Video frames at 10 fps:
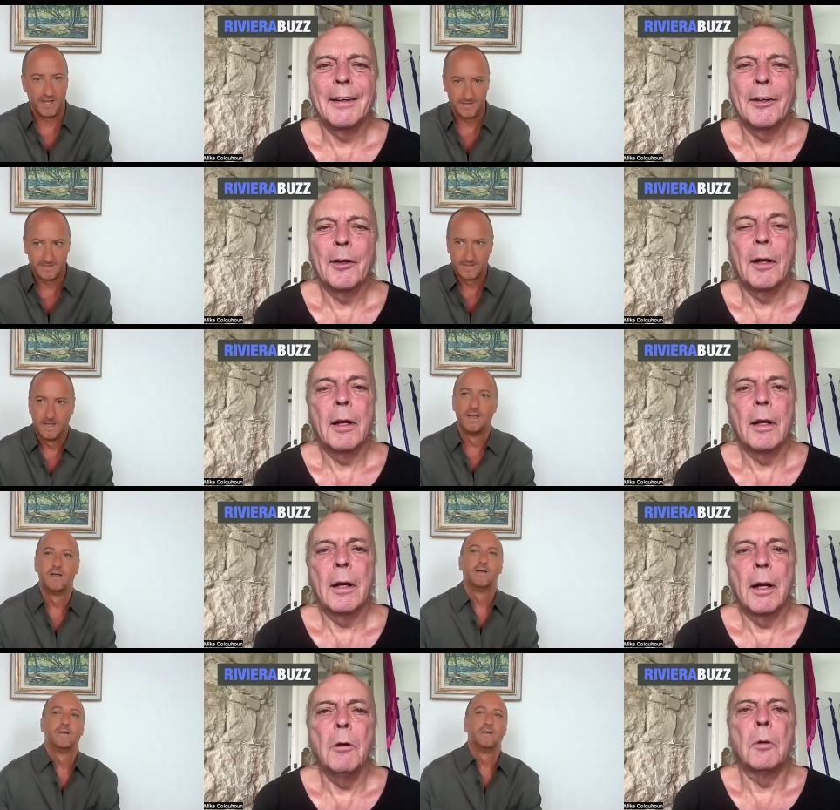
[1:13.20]
Speaker 1: days.
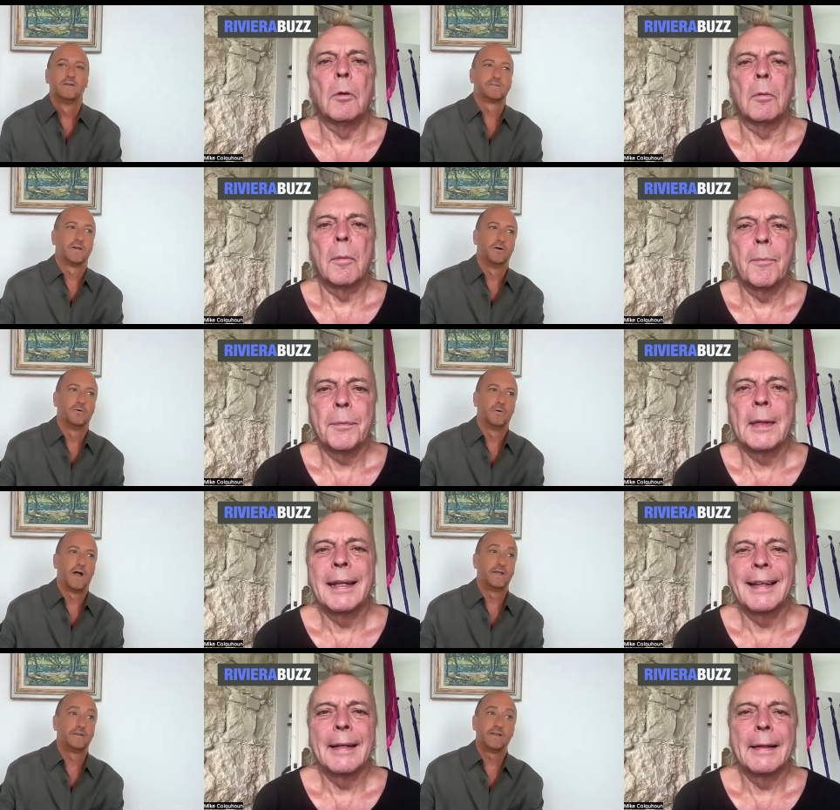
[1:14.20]
Oh. So,
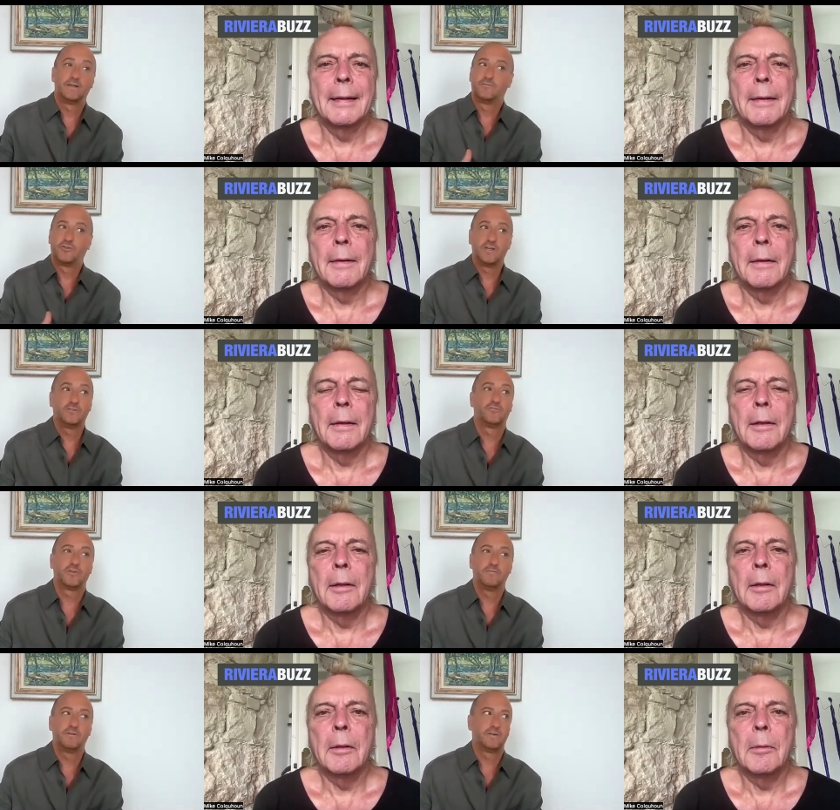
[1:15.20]
and they changed
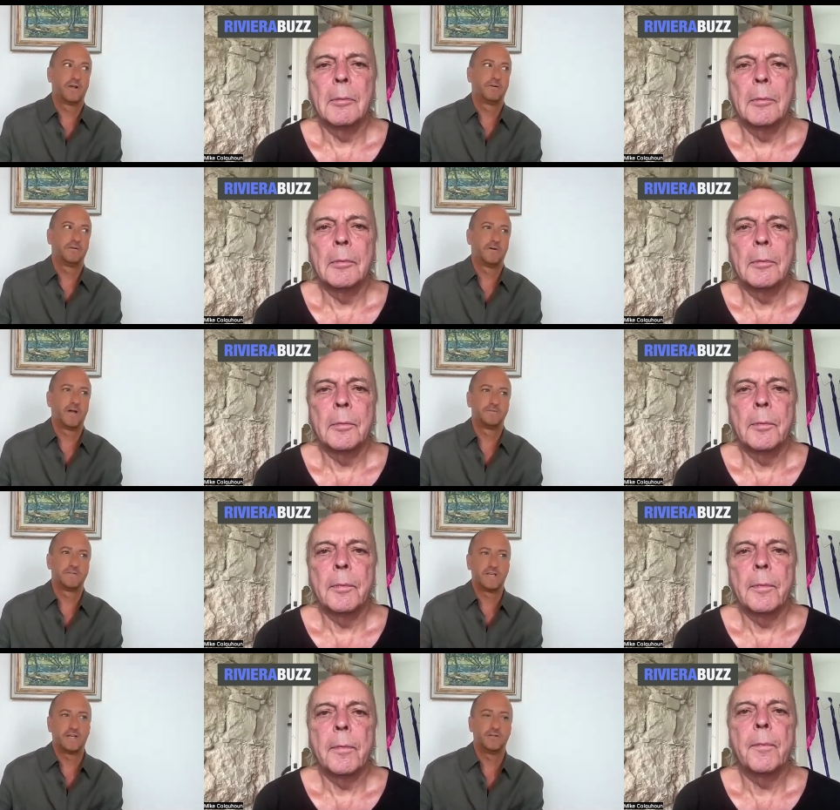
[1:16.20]
even every five to
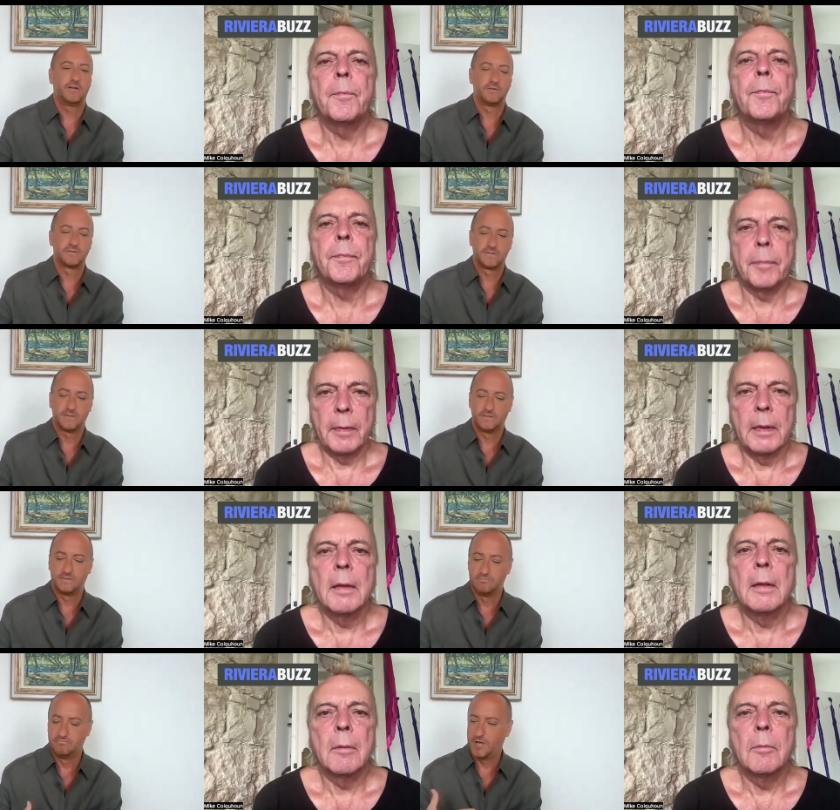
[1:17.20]
ten years the
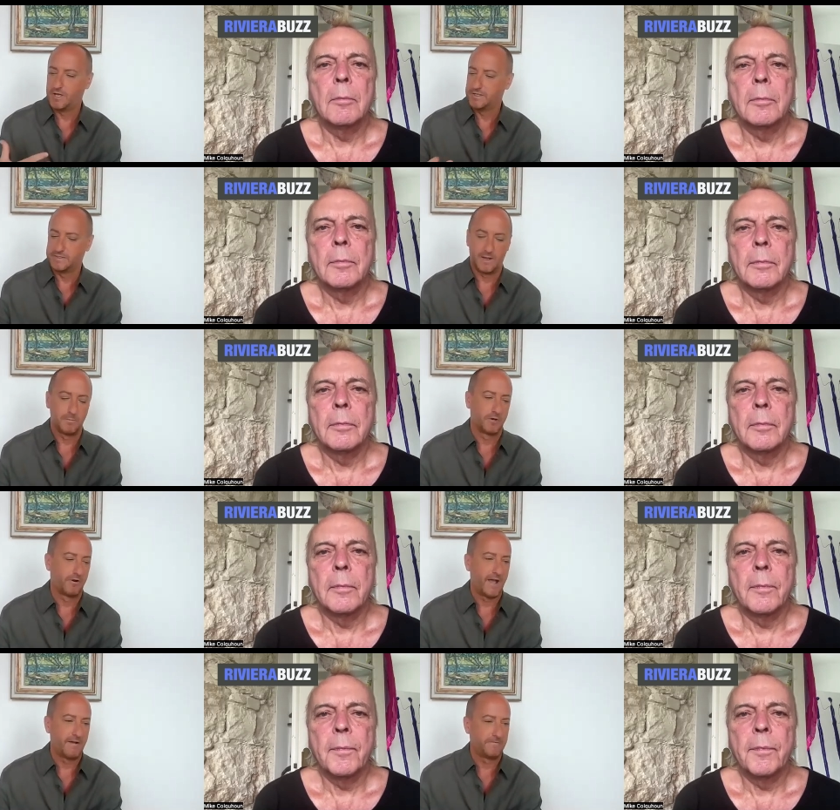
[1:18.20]
kind of
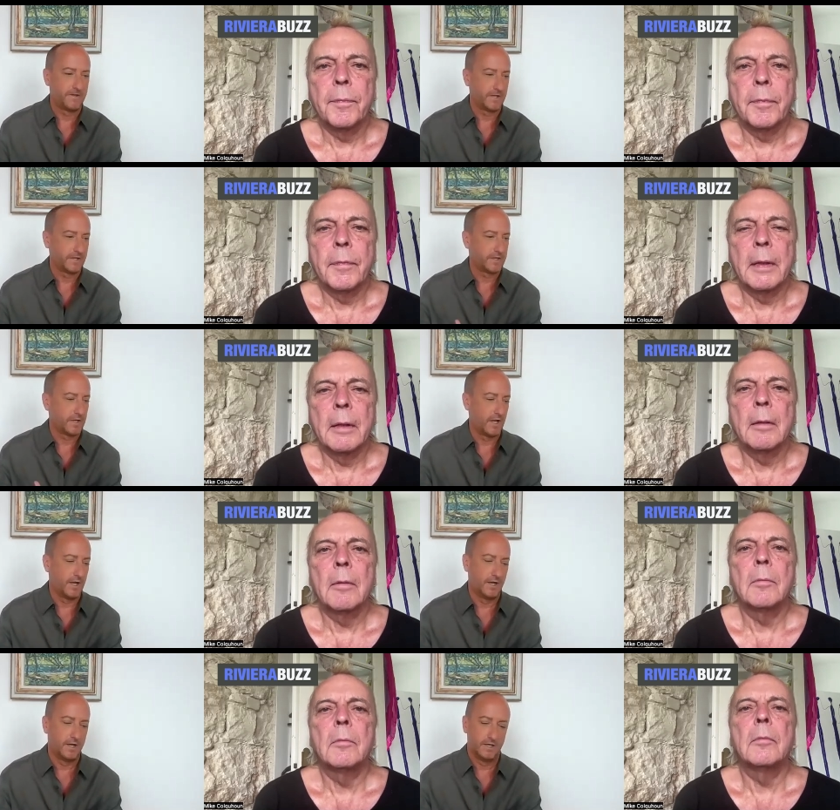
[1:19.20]
demographic,
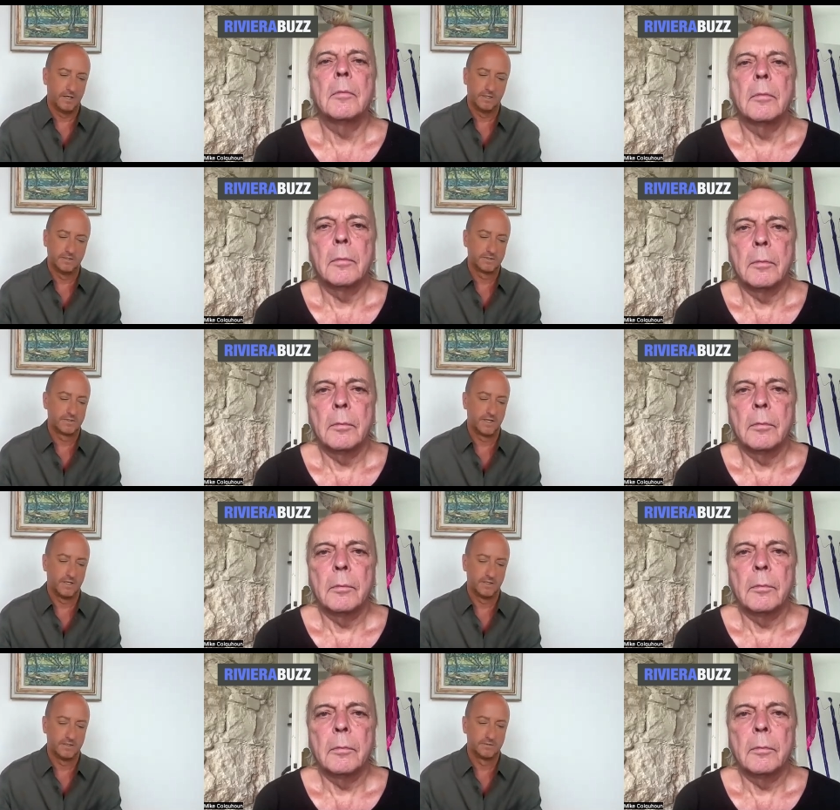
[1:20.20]
uh,
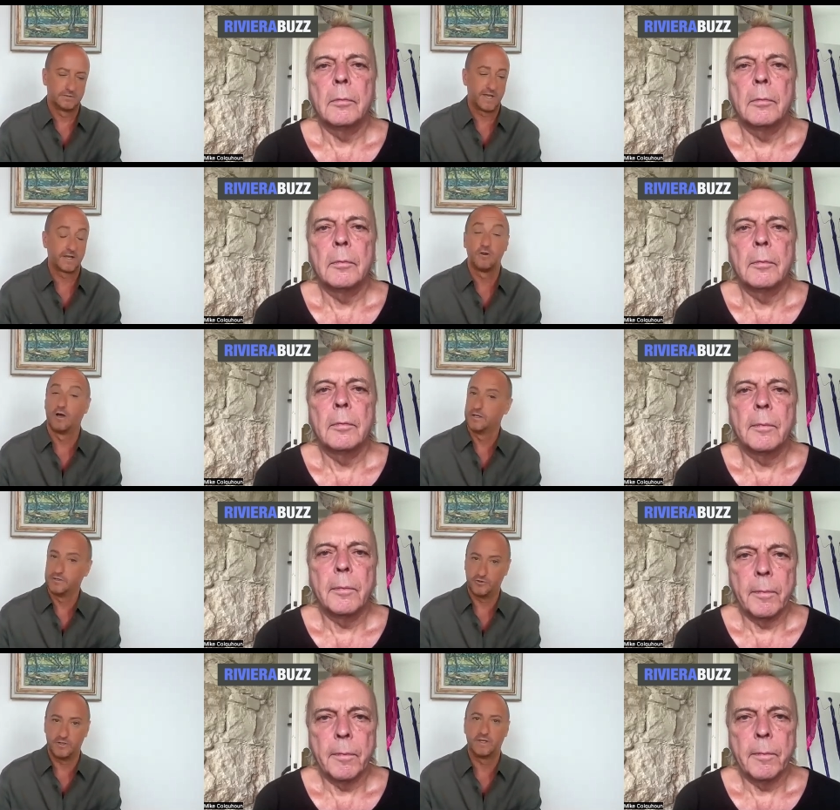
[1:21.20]
the
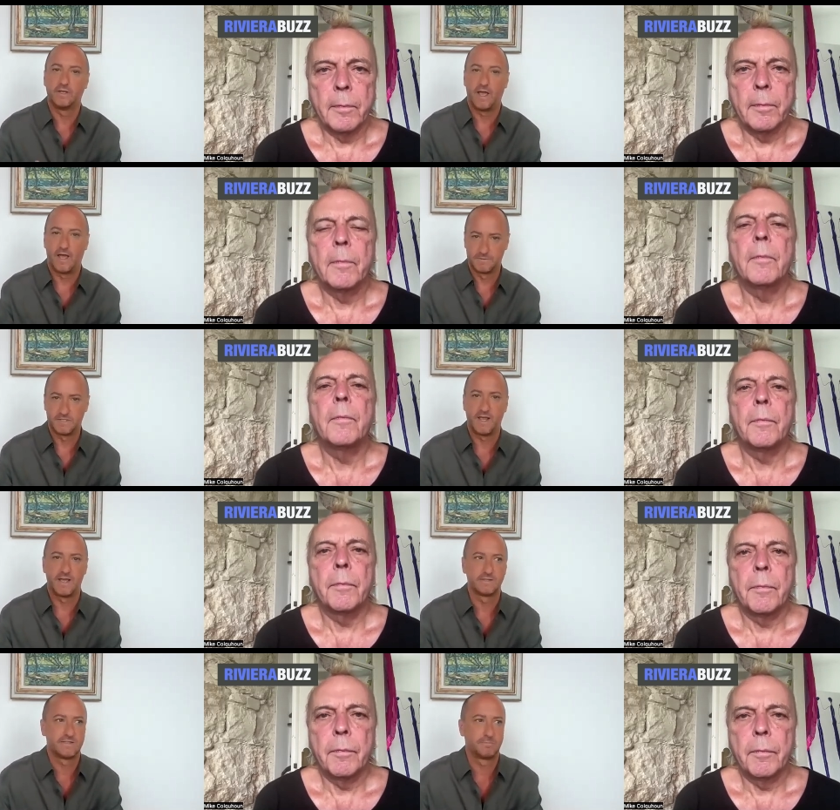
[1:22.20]
technology helps
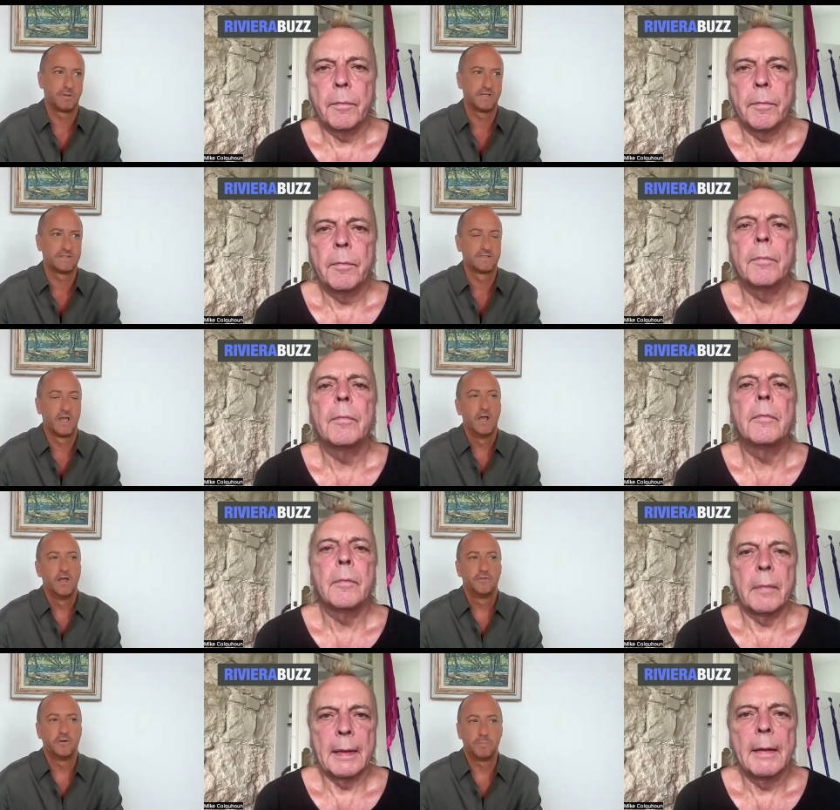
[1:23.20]
enhance these places.
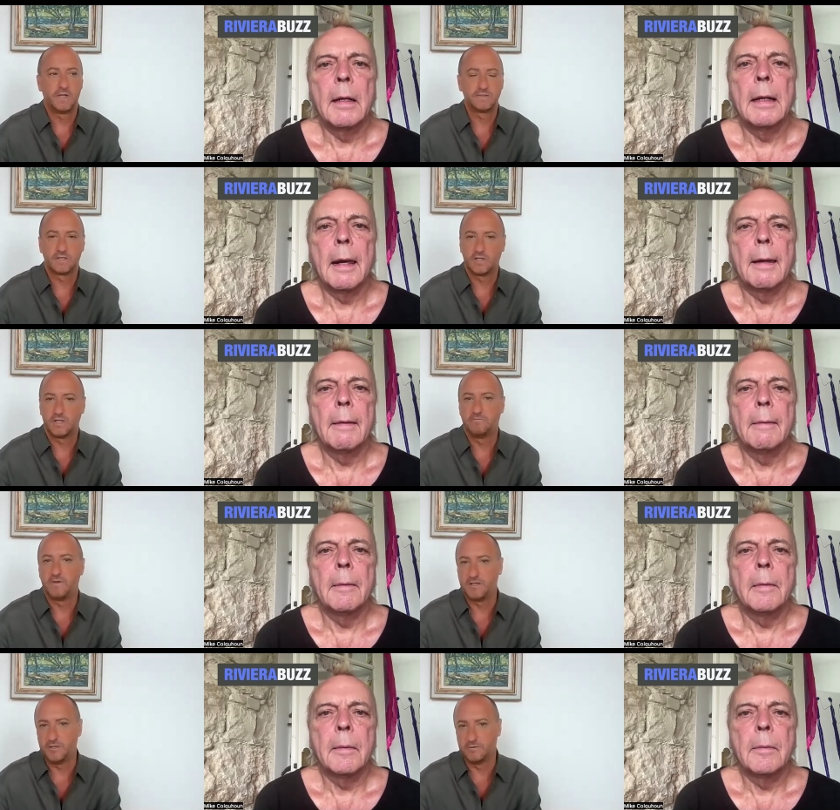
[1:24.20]
They're basically
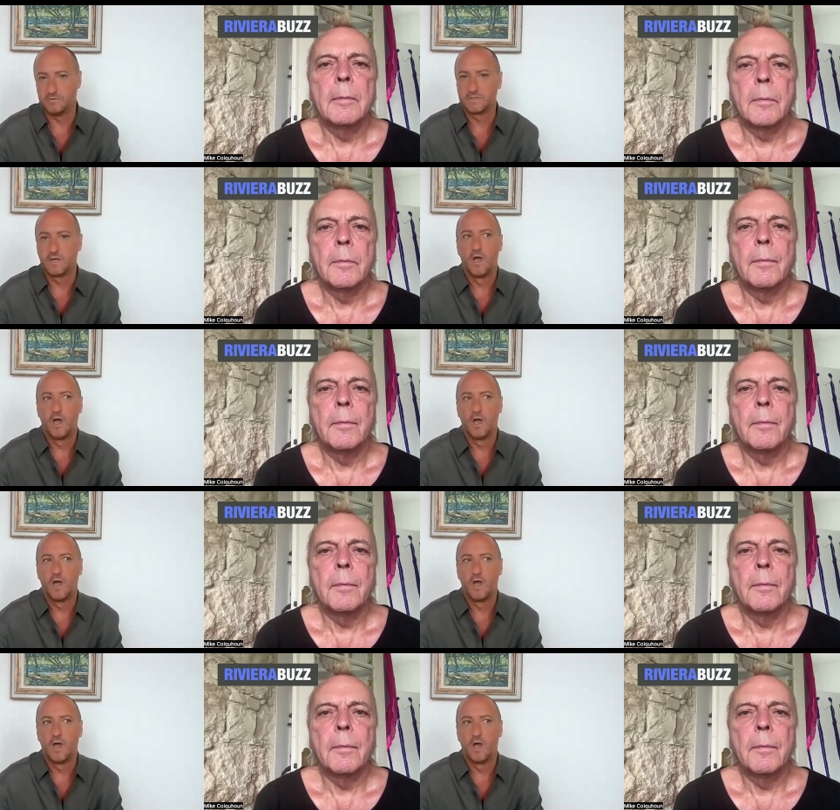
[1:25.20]
venues